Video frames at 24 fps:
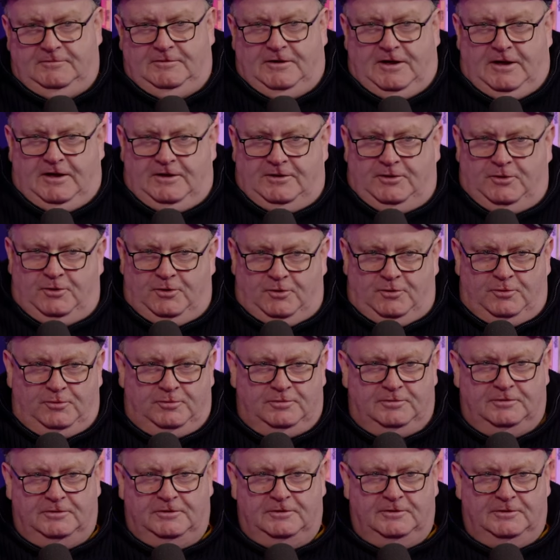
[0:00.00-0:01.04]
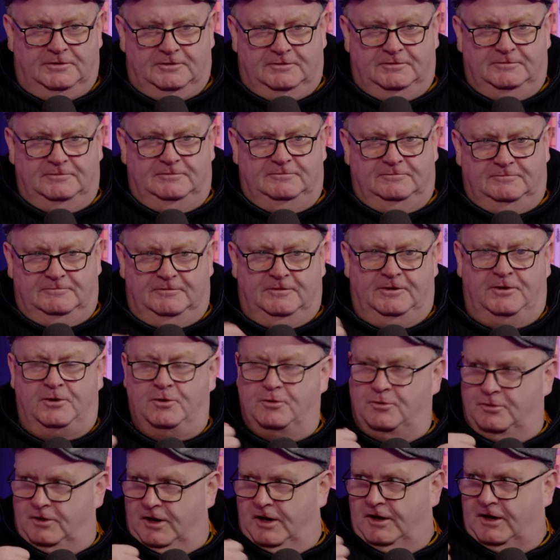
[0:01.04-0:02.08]
I don't know,
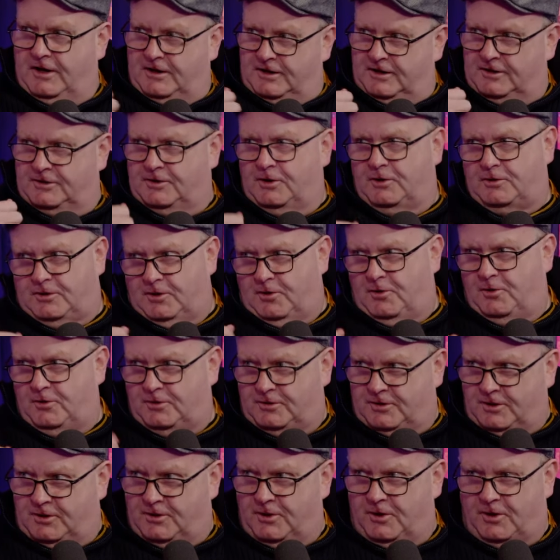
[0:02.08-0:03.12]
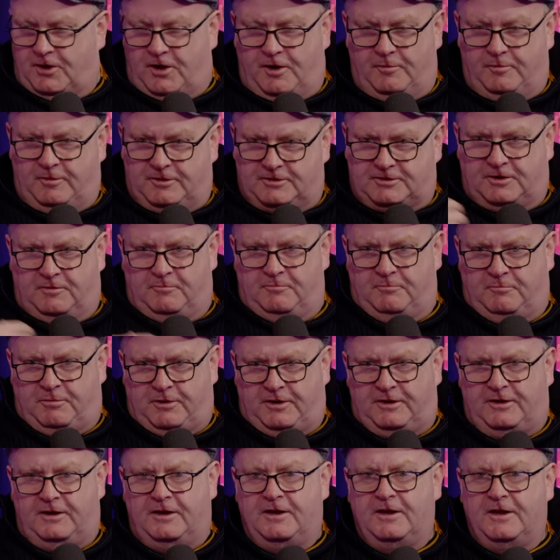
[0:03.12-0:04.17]
go another dog to hold the dog up or something,
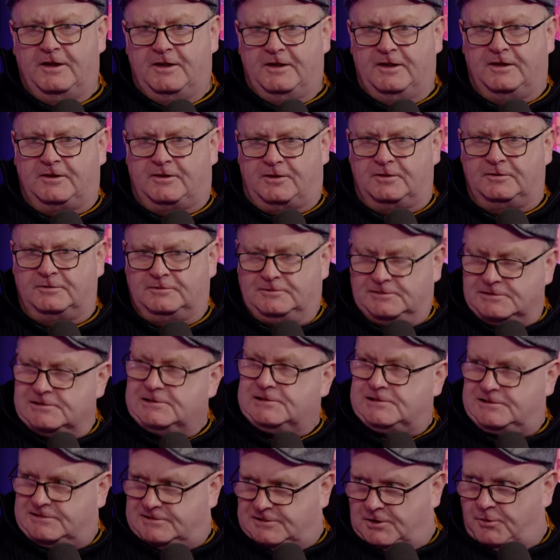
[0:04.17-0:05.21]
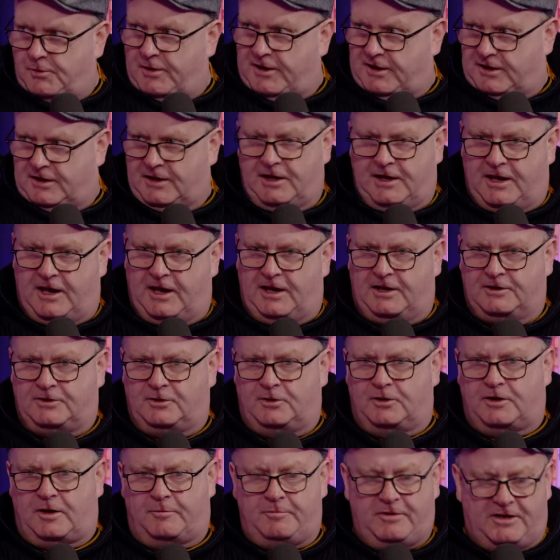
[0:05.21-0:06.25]
but they thought, quick, get a
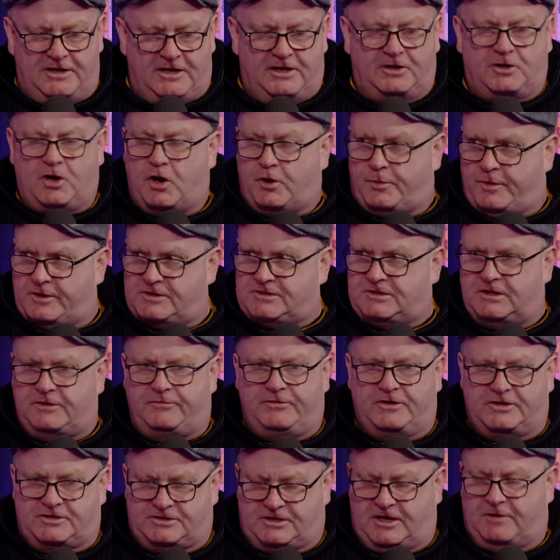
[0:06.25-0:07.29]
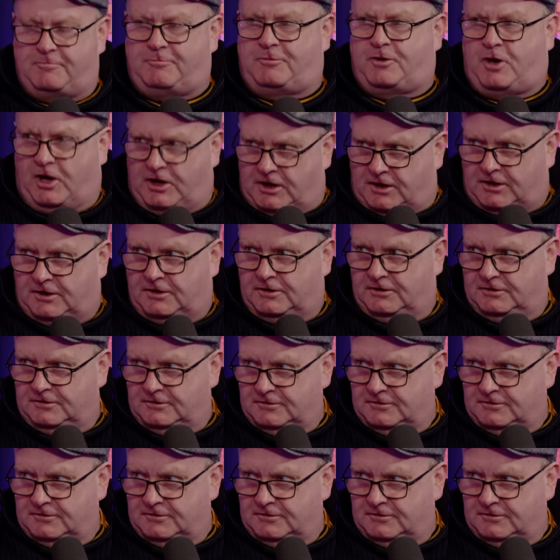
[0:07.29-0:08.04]
dog. I mean, the dog wasn't even the same colour.